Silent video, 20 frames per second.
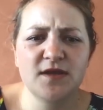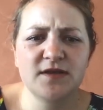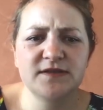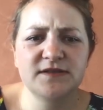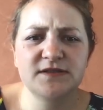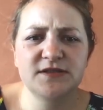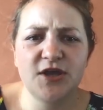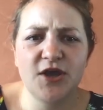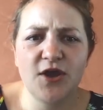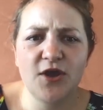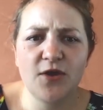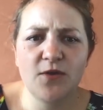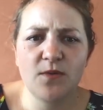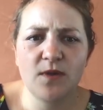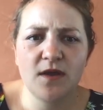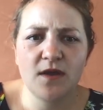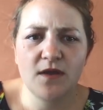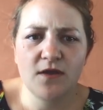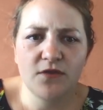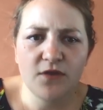So
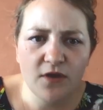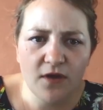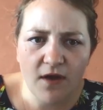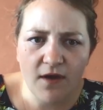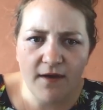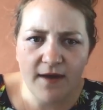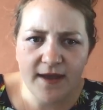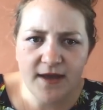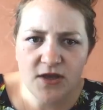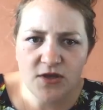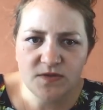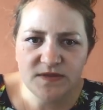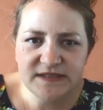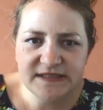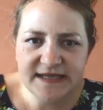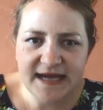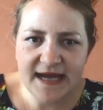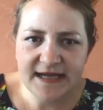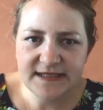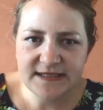the guy who's
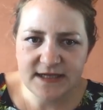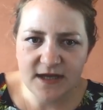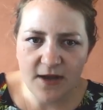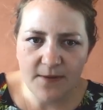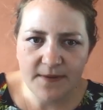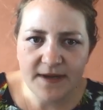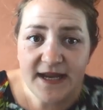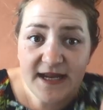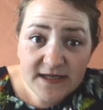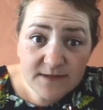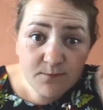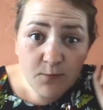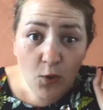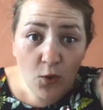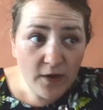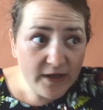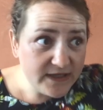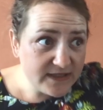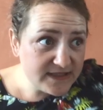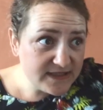standing up and he's
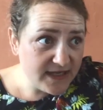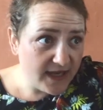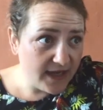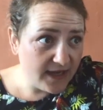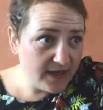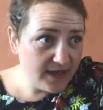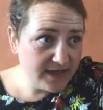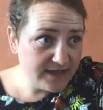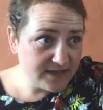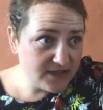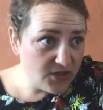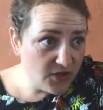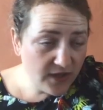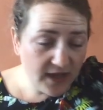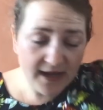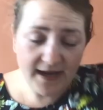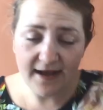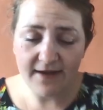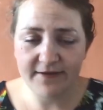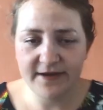pointing, he's
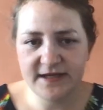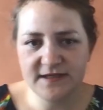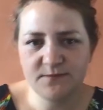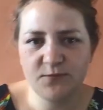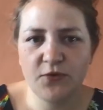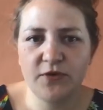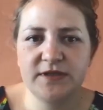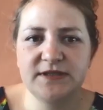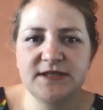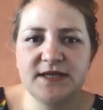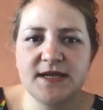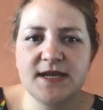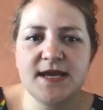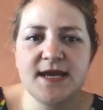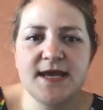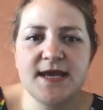looking out and he's pointing